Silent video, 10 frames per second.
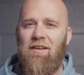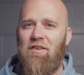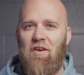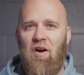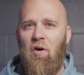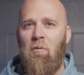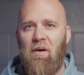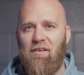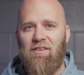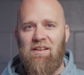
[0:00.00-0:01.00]
There's a whole
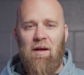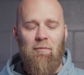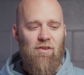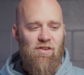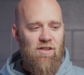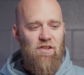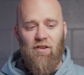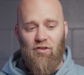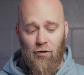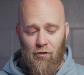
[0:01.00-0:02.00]
bunch of cameras that you
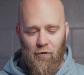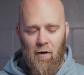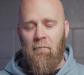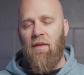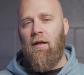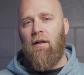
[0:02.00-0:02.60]
can choose from.